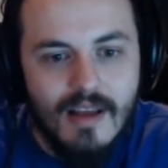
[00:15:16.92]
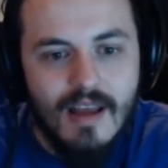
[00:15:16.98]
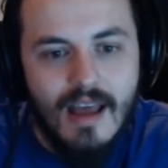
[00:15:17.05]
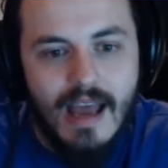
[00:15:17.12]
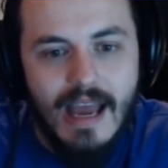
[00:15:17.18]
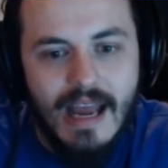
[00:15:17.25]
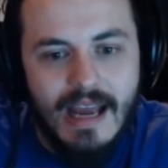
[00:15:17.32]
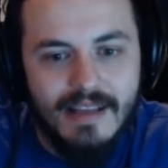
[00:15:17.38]

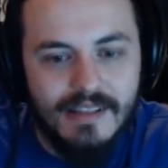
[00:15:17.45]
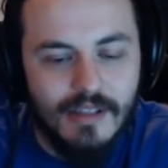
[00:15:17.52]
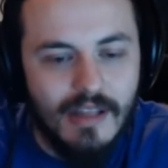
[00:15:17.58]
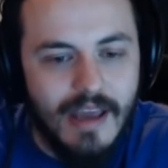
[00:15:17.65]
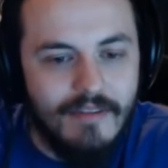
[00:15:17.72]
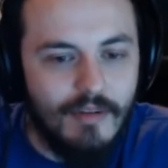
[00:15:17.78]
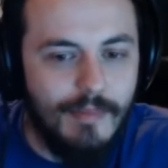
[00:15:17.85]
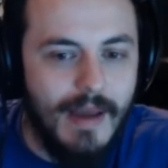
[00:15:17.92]
And so they
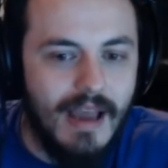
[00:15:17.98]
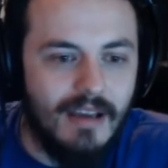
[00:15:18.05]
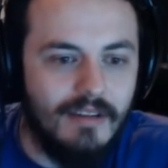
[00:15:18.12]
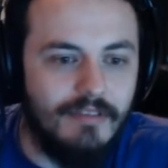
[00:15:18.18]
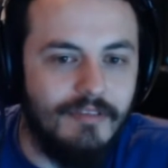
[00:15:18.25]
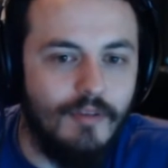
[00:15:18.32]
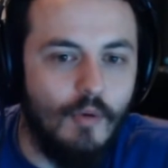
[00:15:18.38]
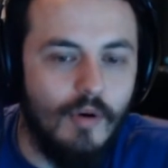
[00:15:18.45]
have a back
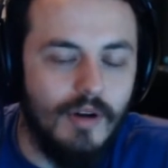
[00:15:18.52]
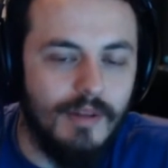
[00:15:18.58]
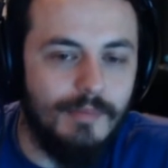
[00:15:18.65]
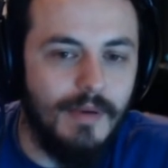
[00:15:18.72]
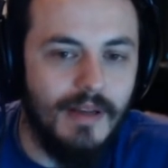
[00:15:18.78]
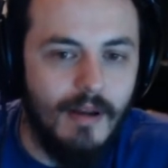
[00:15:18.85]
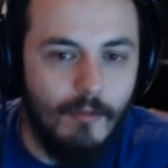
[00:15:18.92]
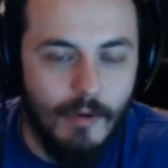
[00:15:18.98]
and forth,
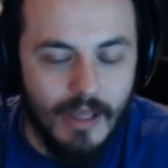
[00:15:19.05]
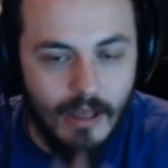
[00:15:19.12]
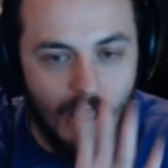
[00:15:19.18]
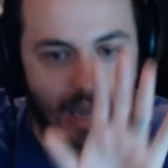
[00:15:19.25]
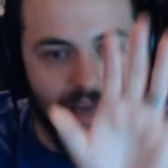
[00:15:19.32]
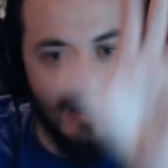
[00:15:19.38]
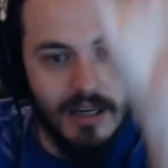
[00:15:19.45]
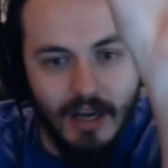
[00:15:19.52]
but we
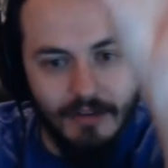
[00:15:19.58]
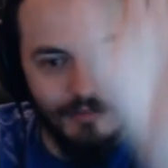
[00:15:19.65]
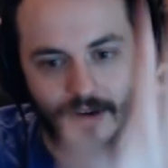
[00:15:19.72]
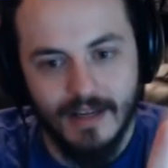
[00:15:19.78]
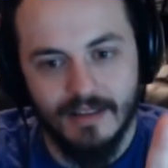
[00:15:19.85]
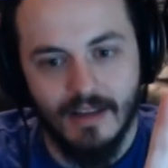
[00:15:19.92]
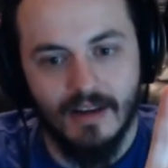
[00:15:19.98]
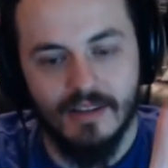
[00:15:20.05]
cut it off
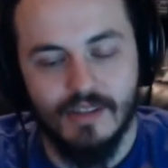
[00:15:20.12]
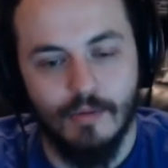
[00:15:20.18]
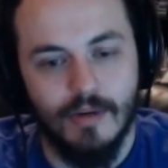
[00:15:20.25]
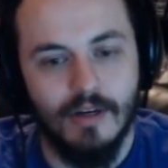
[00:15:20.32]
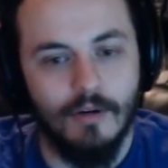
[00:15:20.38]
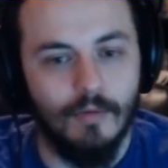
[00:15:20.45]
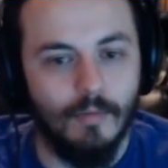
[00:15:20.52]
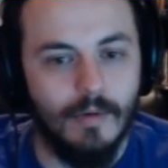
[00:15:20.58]
right there, so we
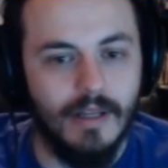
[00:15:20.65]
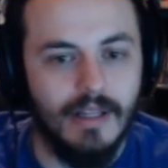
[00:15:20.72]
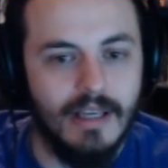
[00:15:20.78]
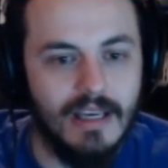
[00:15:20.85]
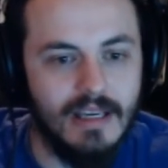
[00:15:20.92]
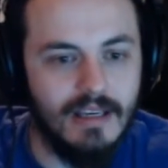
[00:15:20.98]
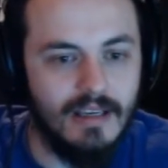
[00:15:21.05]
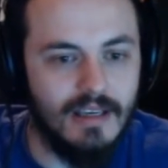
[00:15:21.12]
don't
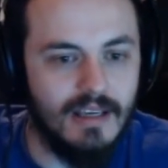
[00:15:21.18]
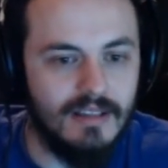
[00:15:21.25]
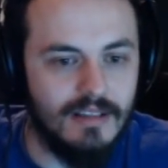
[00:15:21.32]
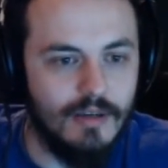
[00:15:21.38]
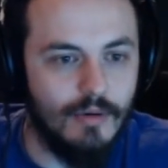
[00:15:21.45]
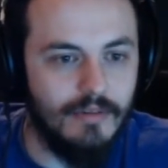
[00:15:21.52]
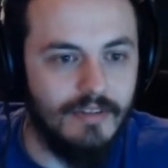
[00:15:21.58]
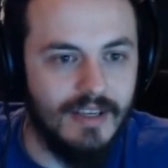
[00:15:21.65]
really get
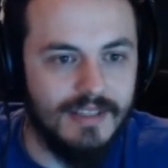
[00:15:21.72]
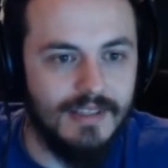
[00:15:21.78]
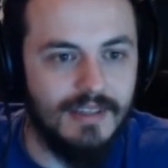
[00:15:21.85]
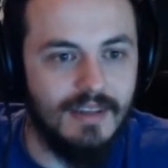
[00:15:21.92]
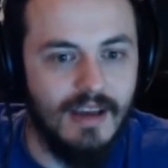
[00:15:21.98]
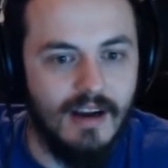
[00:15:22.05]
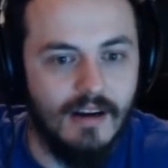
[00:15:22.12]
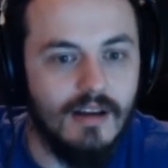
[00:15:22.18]
too invested
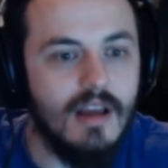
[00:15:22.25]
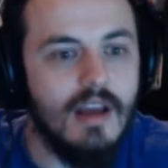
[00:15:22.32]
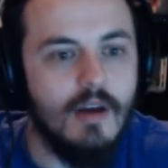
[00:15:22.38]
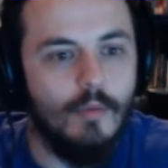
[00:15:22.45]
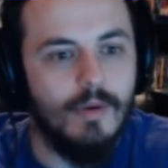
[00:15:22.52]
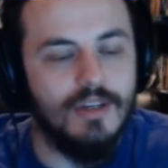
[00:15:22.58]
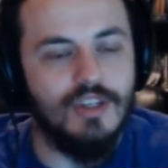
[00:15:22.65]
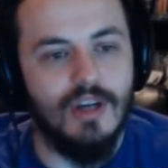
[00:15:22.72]
there.
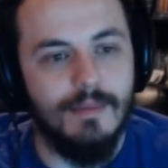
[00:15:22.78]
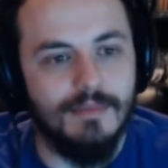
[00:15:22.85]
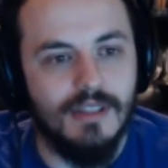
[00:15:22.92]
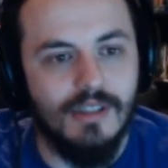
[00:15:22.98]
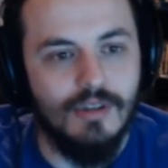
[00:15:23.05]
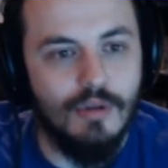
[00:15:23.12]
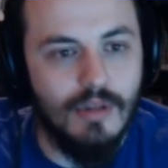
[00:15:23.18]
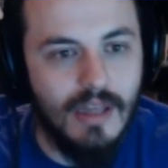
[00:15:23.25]
We jump
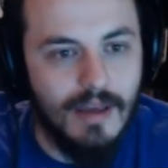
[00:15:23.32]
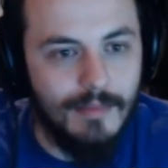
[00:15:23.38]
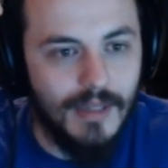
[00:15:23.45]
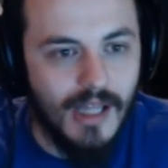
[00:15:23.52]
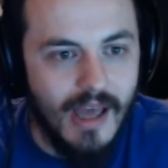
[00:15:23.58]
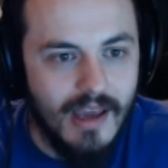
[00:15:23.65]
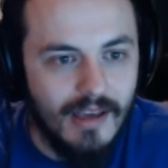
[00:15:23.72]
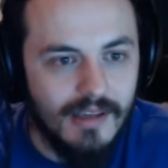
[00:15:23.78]
to the
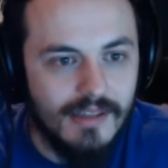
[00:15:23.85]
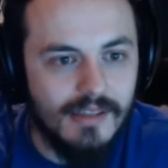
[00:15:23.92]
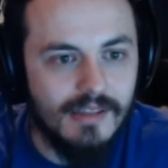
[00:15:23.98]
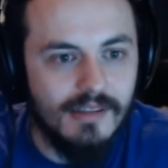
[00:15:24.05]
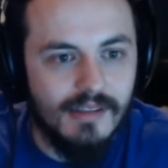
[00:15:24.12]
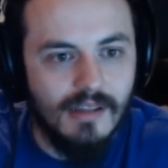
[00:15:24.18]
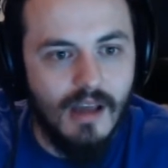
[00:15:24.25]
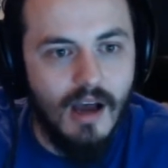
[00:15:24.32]

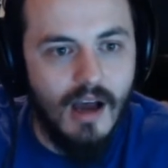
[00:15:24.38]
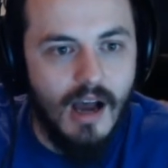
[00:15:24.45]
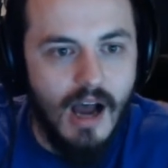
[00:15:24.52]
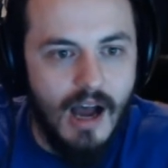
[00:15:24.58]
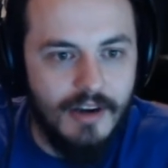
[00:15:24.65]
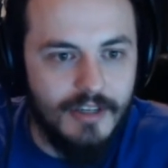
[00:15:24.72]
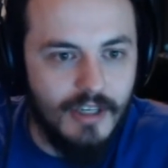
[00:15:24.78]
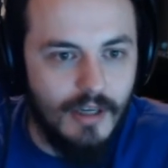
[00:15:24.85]
Himalayas,
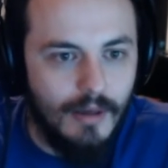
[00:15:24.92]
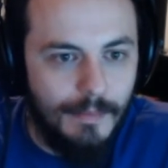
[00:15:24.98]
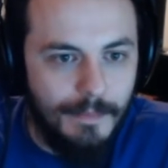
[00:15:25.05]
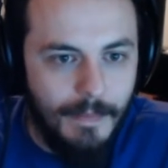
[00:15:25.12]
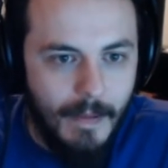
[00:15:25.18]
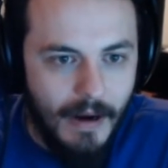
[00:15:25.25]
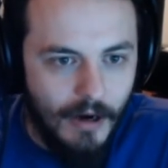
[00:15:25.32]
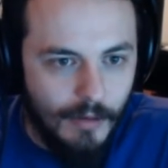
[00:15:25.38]
Honda
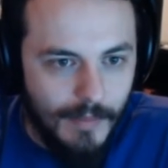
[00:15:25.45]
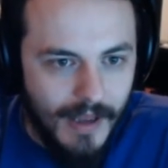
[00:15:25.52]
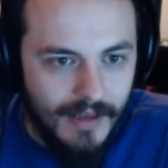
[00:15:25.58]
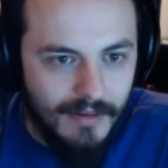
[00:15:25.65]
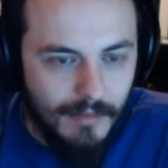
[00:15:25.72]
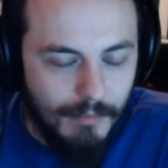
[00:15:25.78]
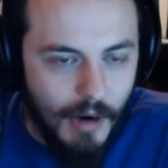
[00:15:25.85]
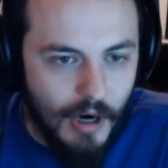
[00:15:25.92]

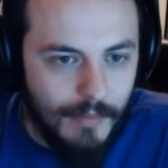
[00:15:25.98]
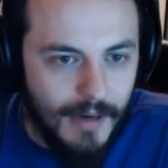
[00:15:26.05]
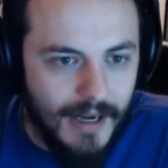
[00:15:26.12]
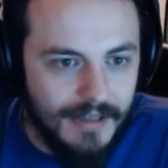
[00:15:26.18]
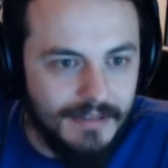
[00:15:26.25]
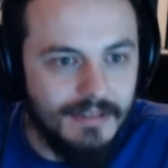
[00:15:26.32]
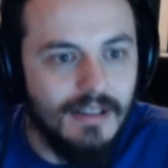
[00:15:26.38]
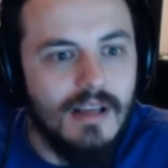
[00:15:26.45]

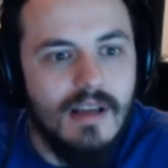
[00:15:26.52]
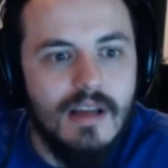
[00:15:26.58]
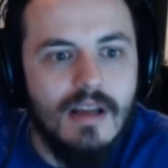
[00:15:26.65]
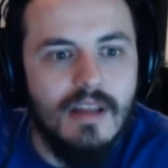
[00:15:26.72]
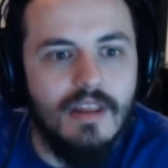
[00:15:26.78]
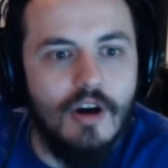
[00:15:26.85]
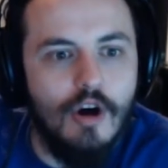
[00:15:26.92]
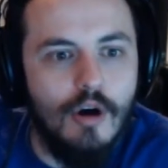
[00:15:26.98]
Parbat,
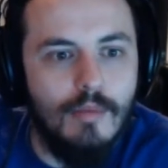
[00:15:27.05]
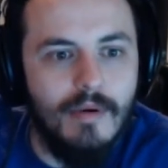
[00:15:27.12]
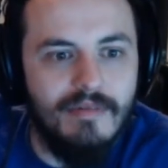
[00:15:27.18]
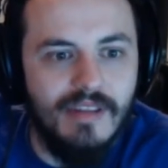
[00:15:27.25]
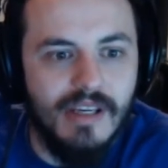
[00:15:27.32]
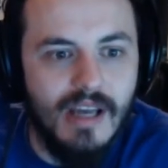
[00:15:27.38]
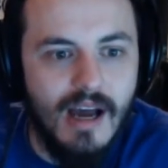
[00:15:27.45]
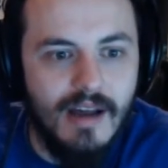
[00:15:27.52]
the home of
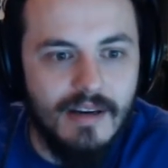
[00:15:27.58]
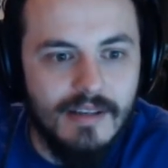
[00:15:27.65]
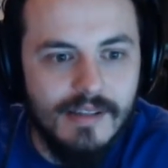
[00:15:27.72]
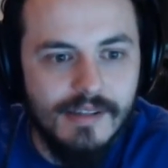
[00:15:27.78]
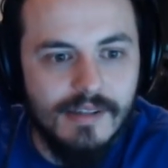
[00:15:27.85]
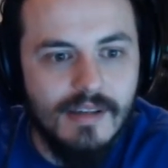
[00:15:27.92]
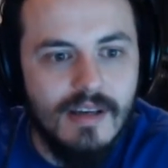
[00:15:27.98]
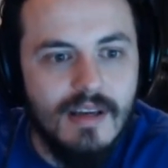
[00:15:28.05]
the
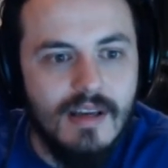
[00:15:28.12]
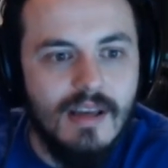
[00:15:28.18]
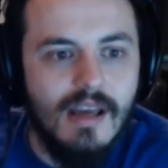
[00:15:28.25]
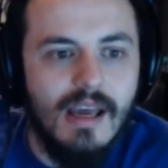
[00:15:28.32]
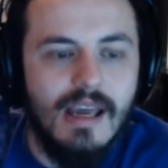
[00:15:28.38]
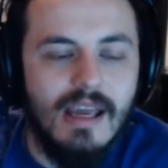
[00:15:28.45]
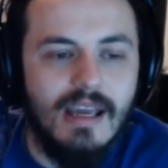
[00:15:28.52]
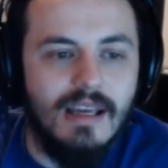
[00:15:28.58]
goddess,
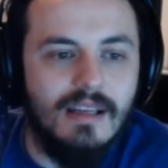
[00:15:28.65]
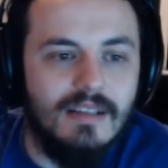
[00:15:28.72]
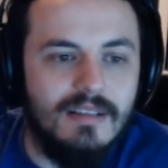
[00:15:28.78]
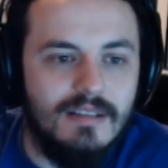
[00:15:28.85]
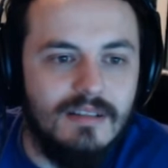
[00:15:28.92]
and